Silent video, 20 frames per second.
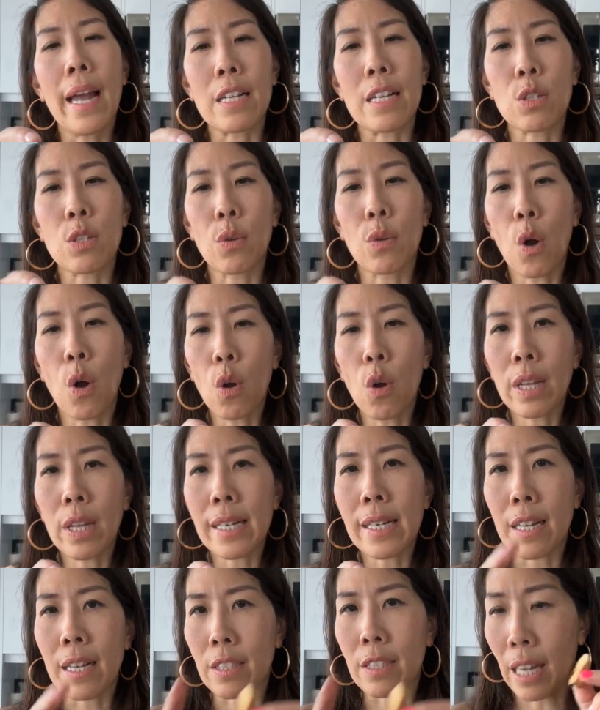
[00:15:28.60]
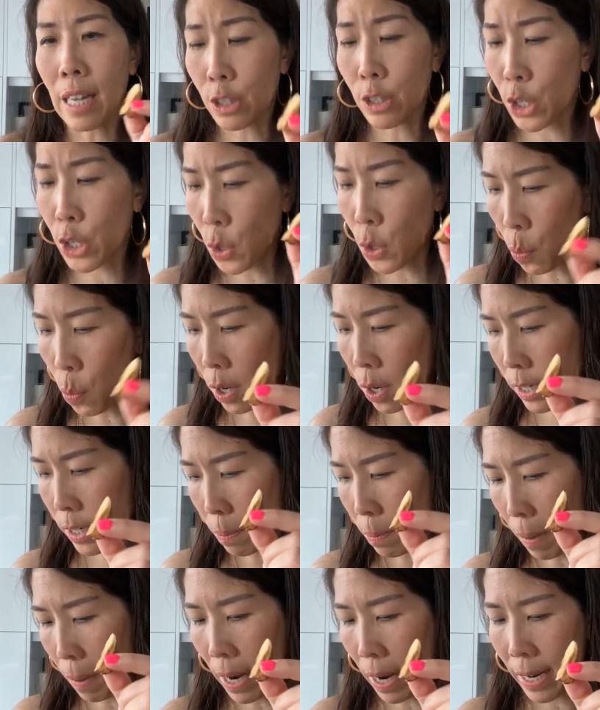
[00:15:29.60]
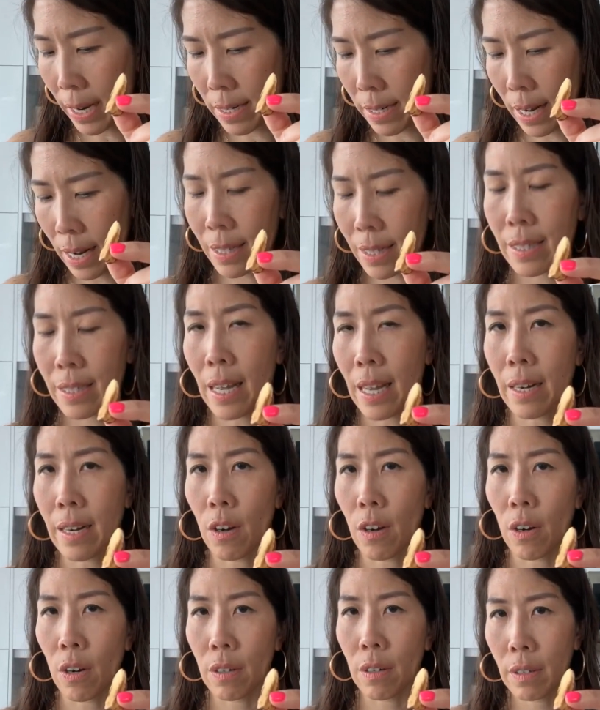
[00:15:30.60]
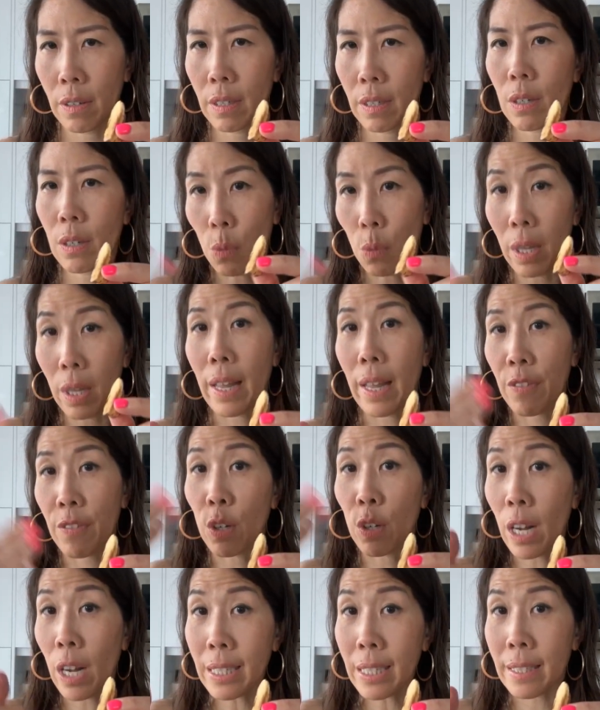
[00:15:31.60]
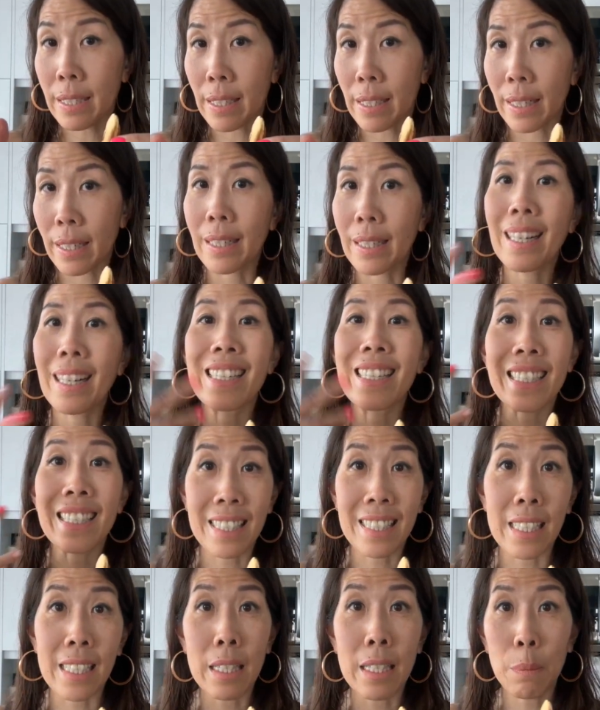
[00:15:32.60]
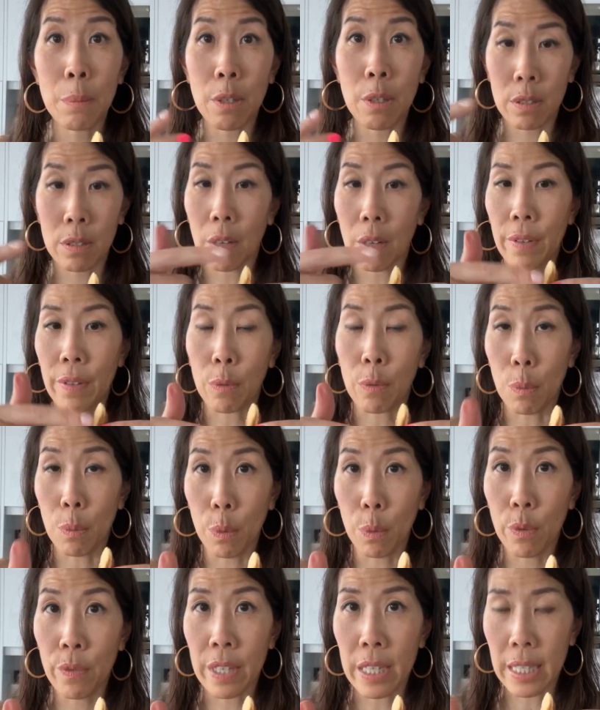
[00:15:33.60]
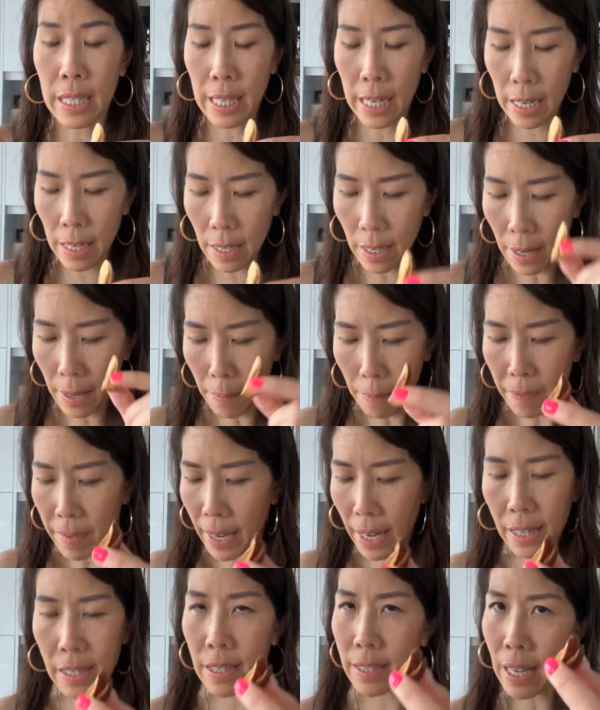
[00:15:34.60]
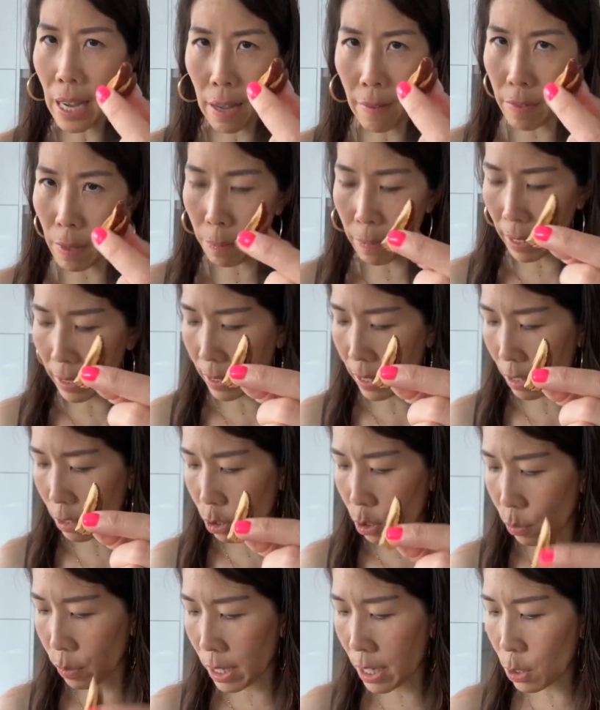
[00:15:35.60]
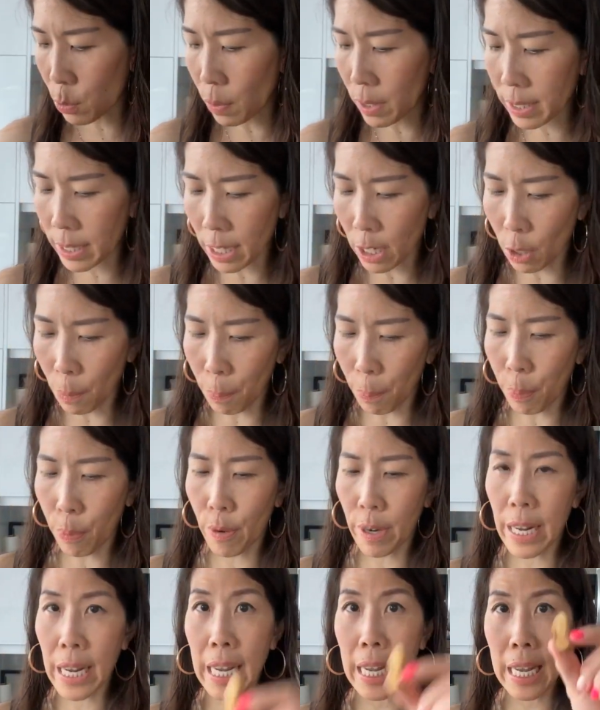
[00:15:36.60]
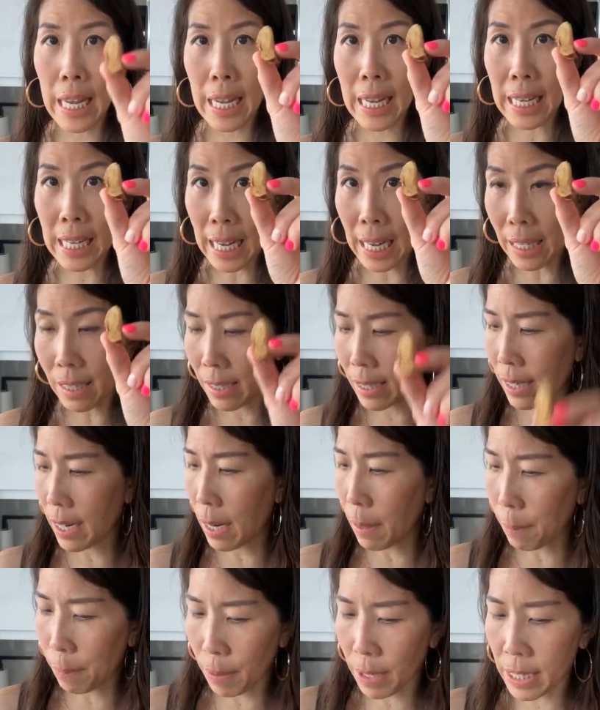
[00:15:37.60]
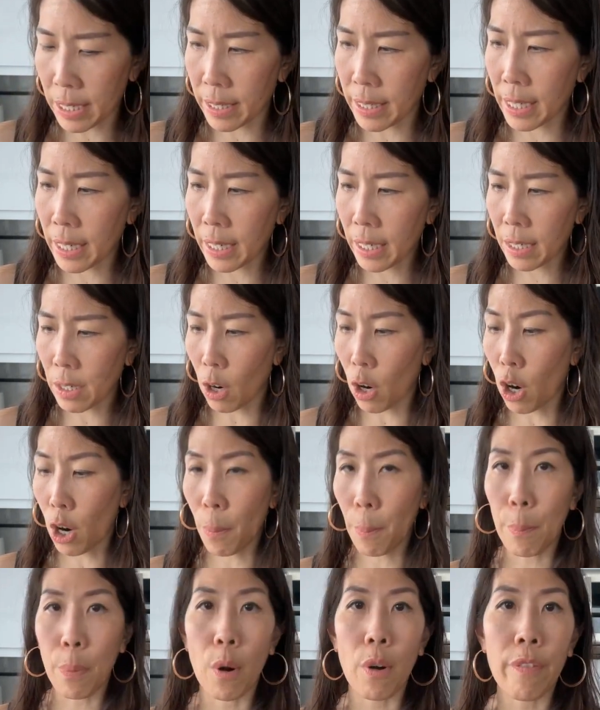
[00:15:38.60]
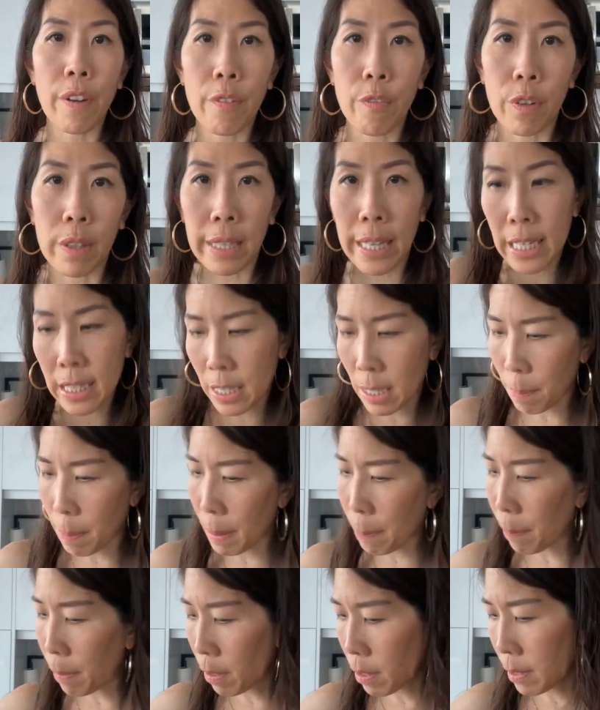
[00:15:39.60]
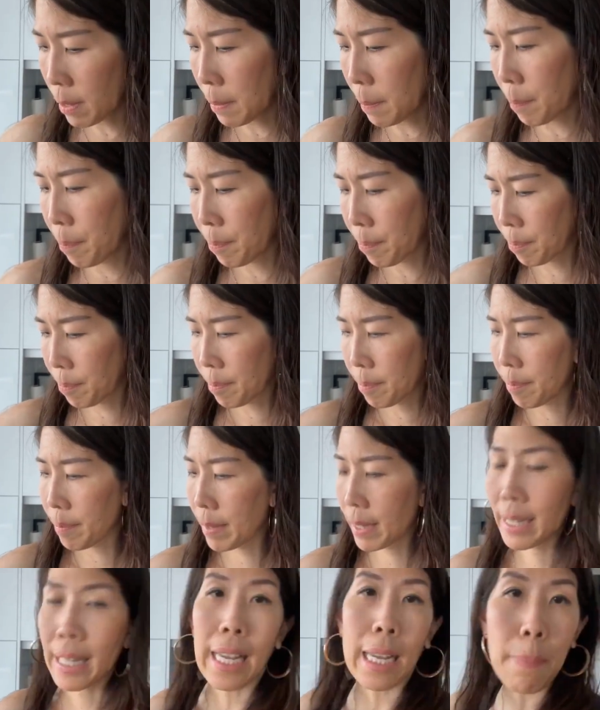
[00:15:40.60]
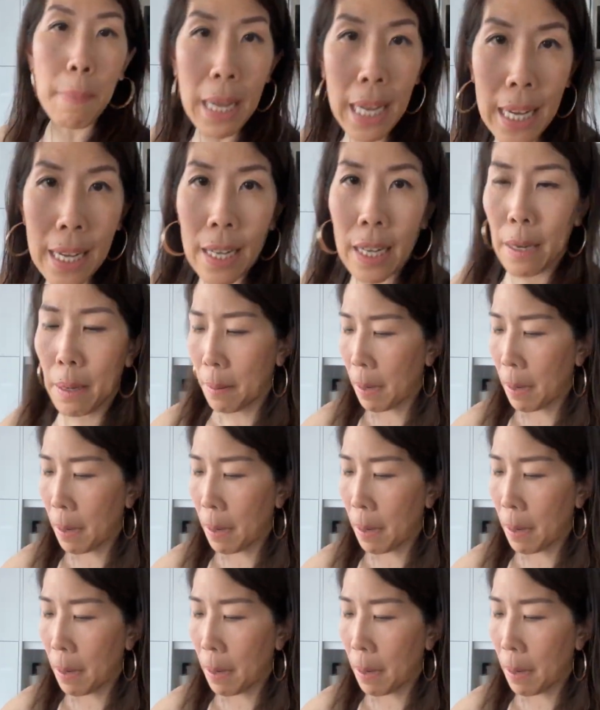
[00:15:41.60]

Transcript: And so the whole idea is actually you want to buy dates that are, well, if they're not seeded, seed them yourself, like remove the seed and just have them like this. So these ones that are pre-cut and pre-seeded are perfect for lazy people like me.